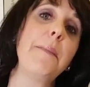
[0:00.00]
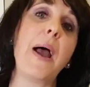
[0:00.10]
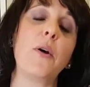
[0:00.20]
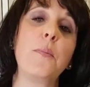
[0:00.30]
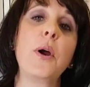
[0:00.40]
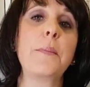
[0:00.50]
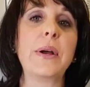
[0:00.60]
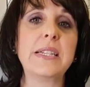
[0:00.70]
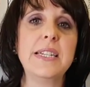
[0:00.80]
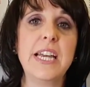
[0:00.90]
in that PowerPoint
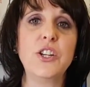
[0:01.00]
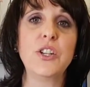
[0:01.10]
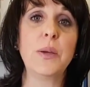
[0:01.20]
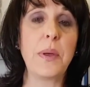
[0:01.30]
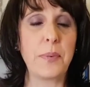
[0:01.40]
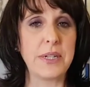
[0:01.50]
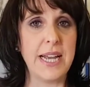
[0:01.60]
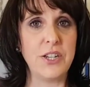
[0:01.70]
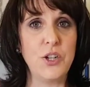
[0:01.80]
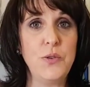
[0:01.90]
presentation that we
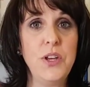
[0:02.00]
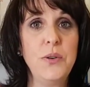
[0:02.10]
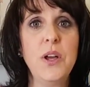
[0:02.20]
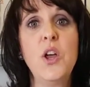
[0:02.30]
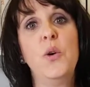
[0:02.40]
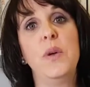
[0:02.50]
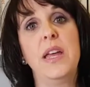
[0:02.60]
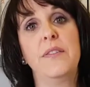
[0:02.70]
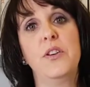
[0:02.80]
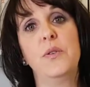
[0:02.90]
present to you, we
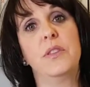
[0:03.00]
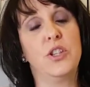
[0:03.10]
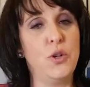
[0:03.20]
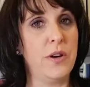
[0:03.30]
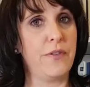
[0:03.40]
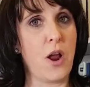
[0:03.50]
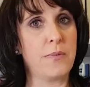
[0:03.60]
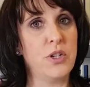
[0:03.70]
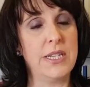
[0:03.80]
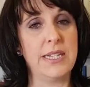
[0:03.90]
give you the 2 different
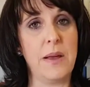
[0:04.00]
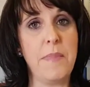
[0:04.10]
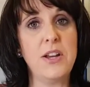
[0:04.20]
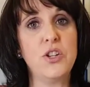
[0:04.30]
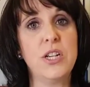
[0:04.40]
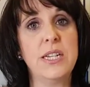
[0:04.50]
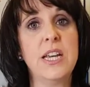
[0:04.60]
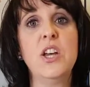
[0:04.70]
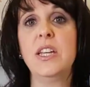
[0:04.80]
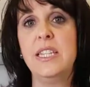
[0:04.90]
options as I mentioned,
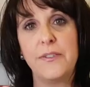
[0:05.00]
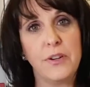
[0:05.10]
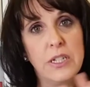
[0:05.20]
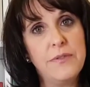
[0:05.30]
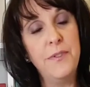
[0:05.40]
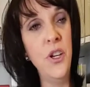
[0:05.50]
different